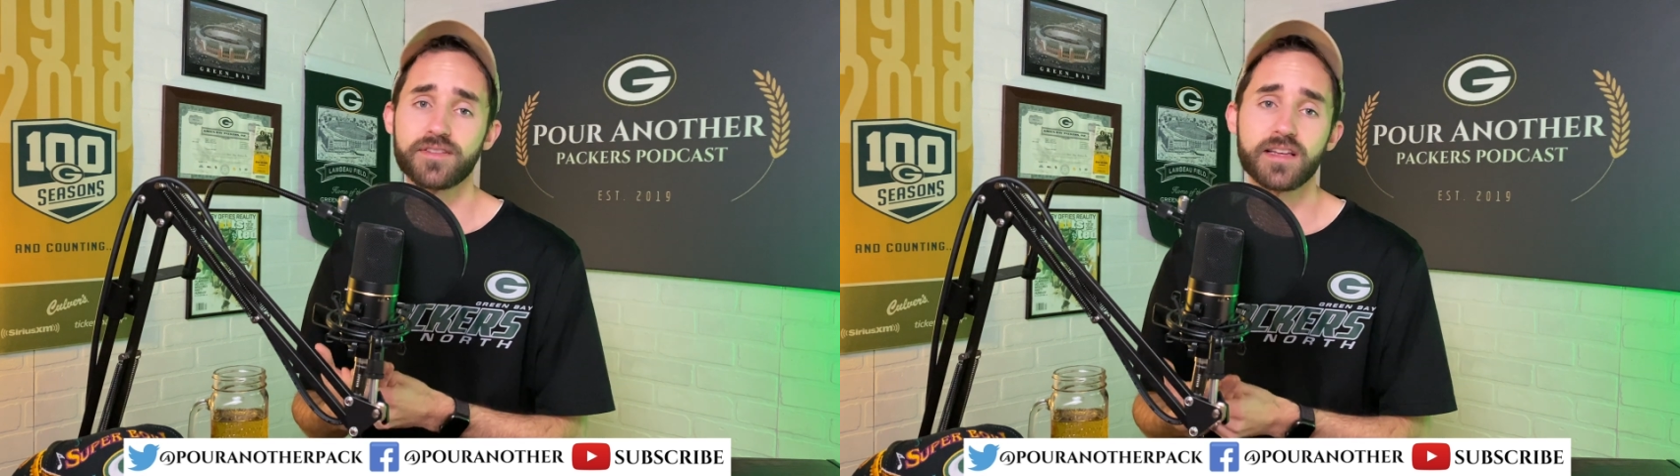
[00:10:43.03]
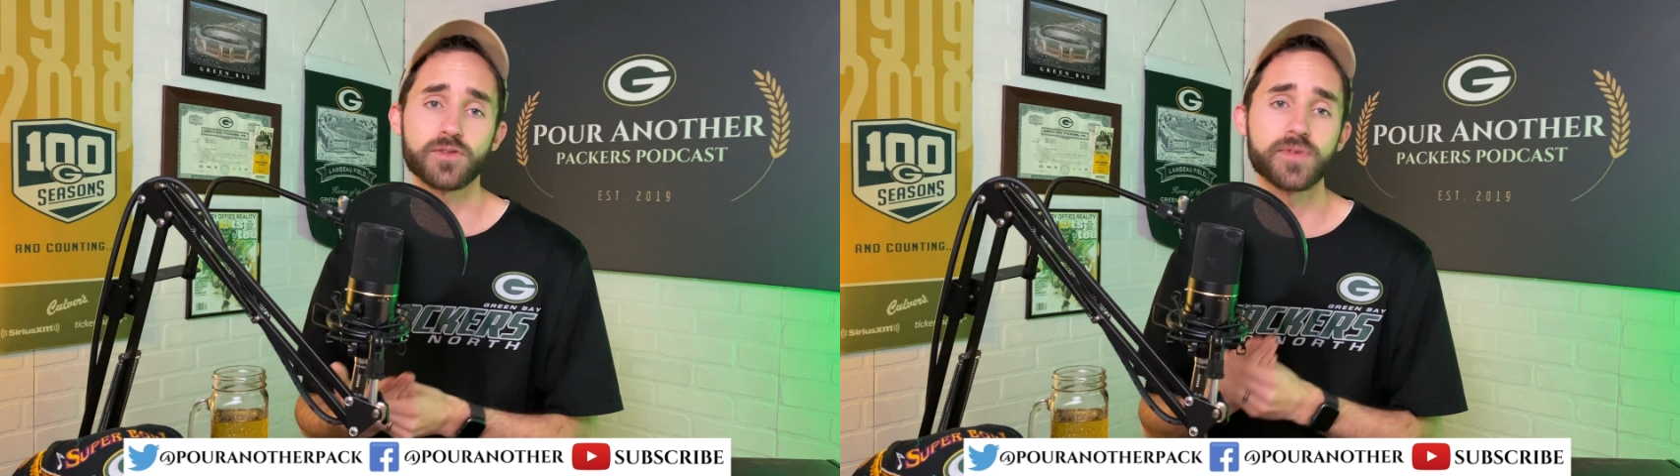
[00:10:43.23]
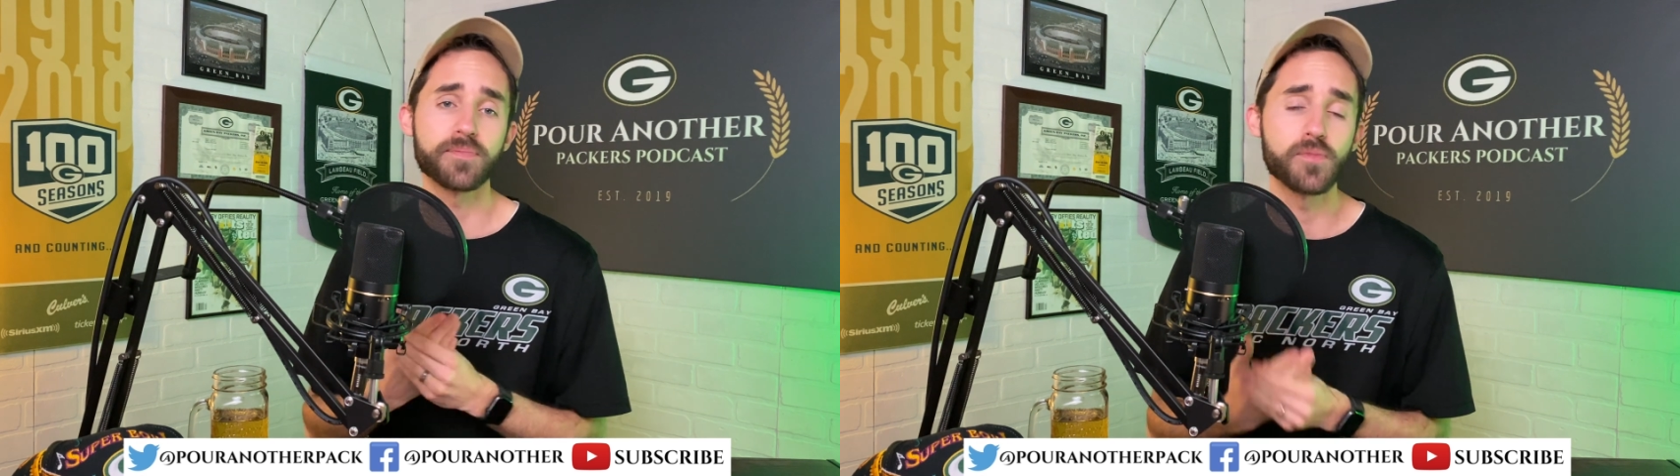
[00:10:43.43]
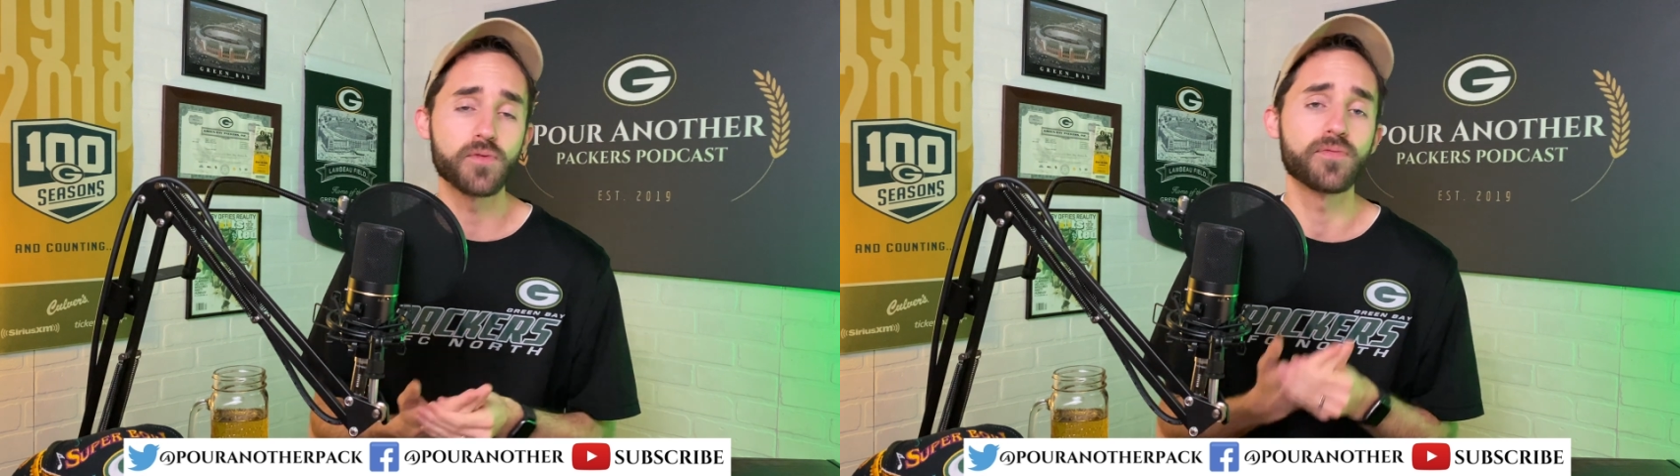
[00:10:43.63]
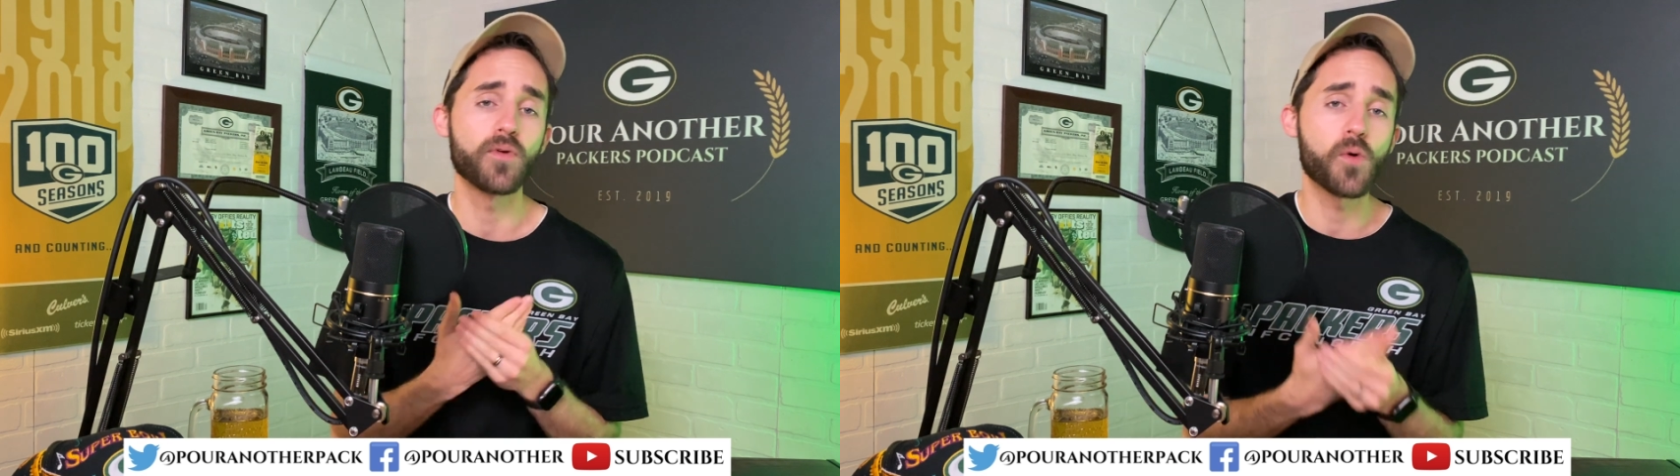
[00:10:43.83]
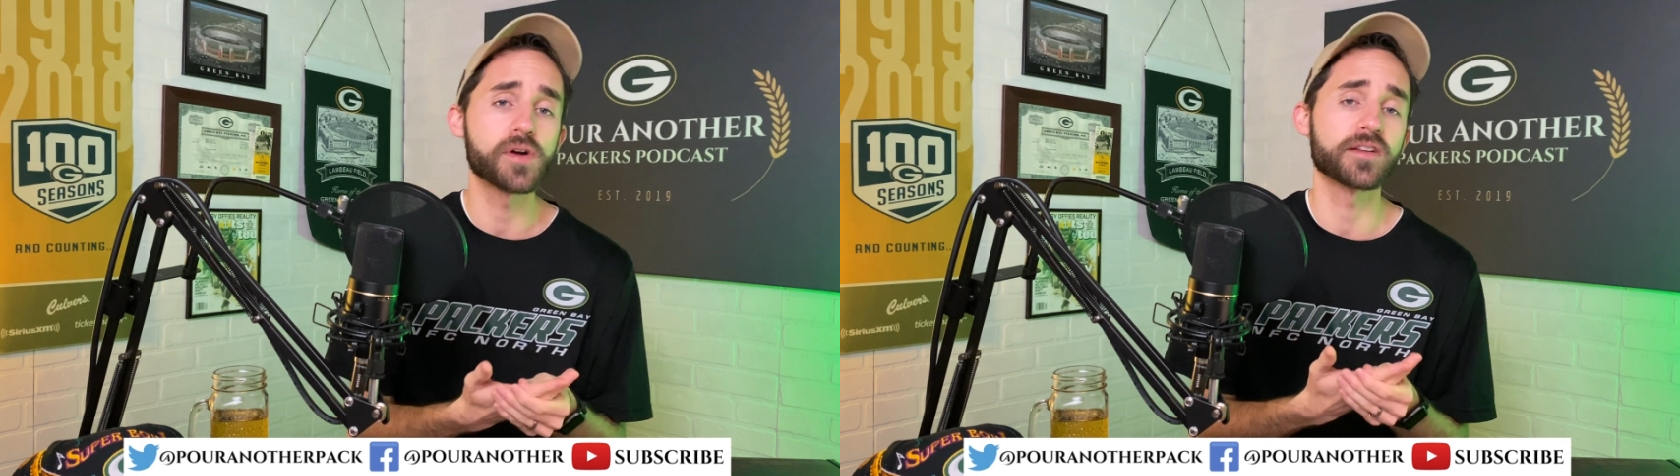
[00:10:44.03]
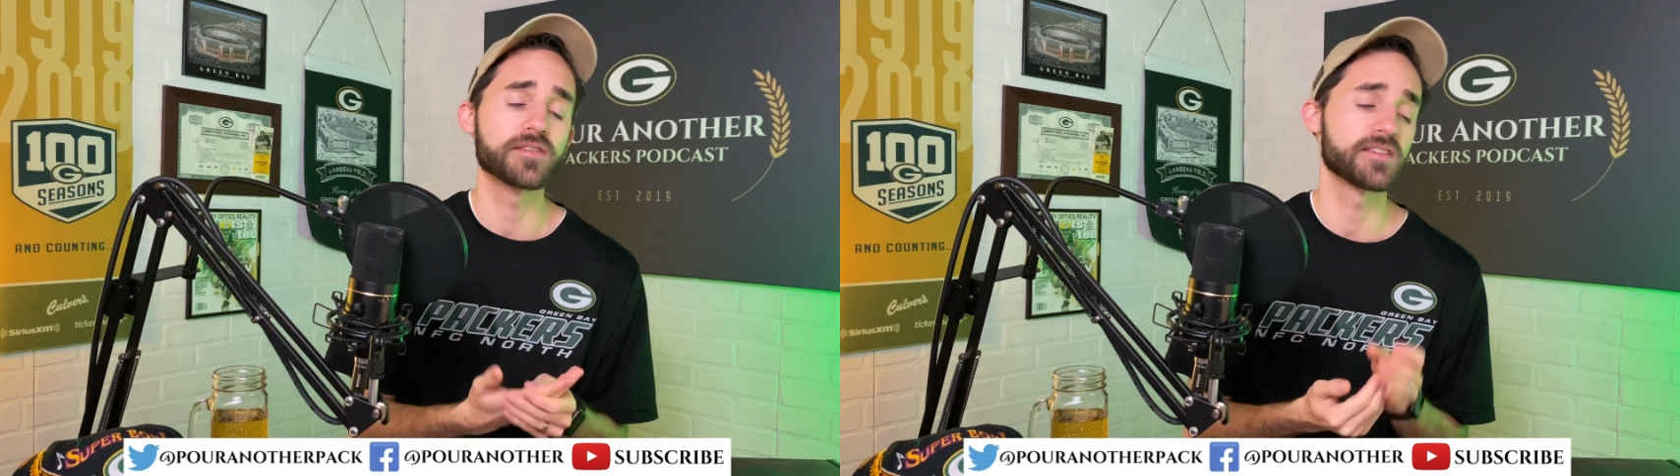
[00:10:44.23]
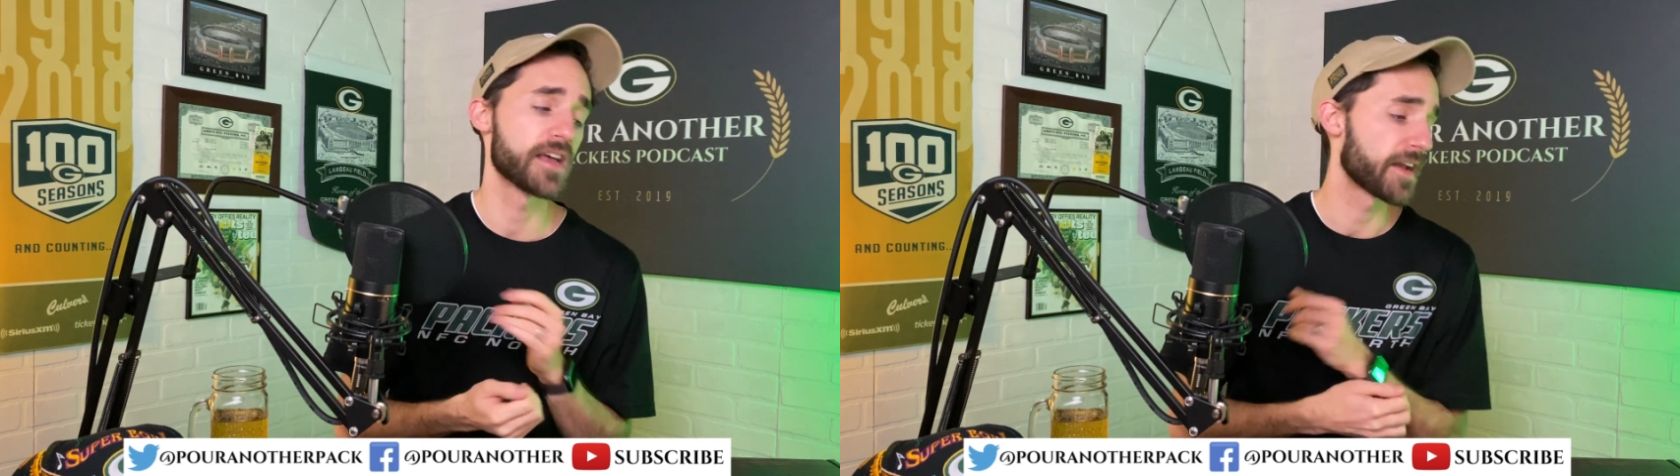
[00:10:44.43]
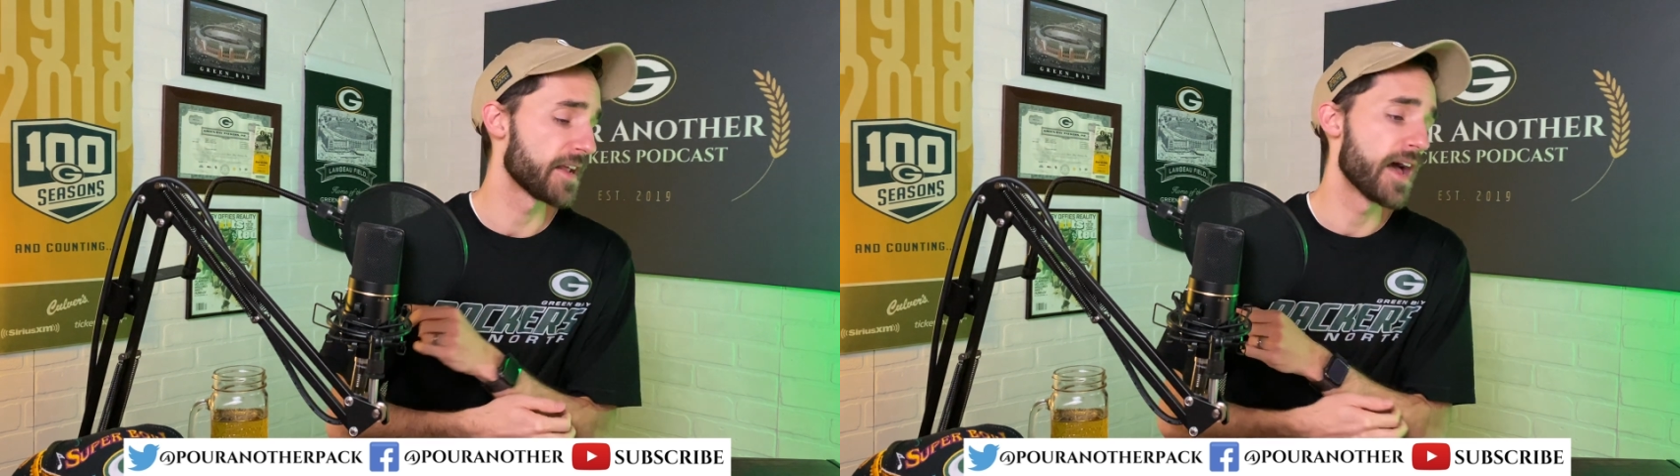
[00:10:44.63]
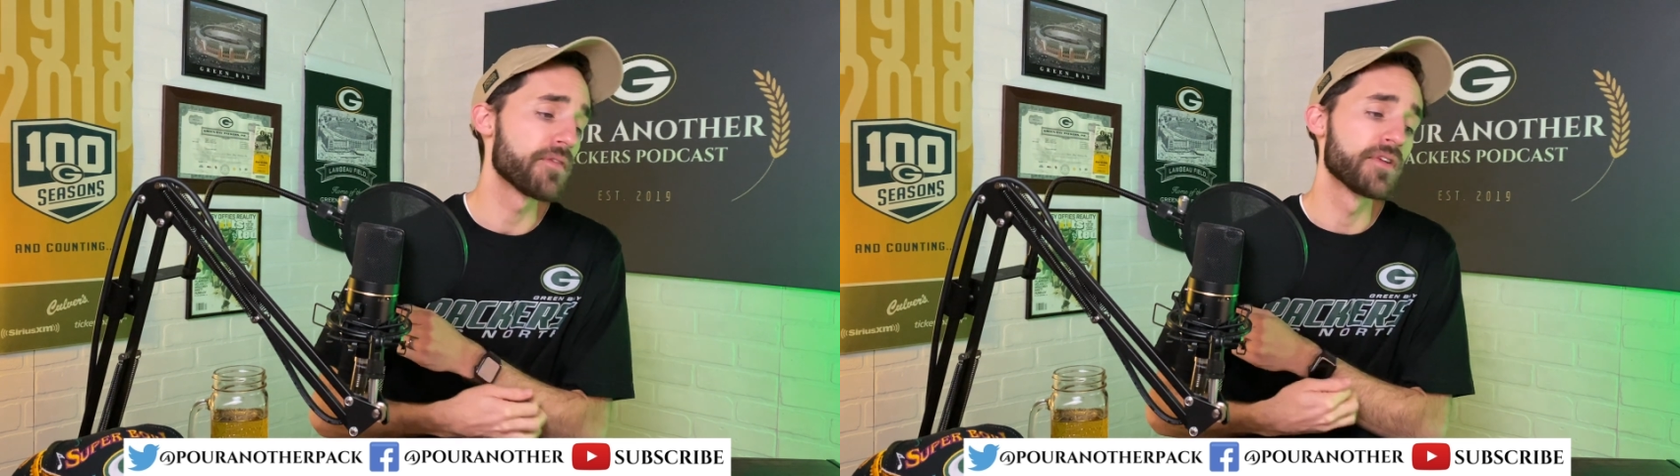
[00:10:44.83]
as we move forward in the second
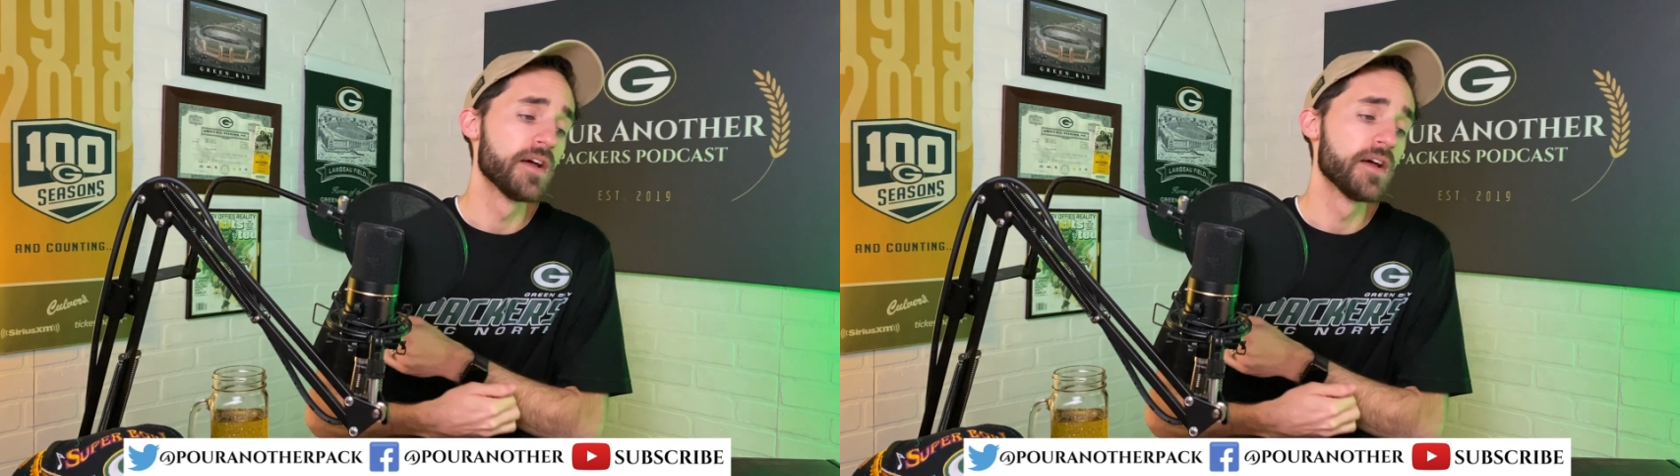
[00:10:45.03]
half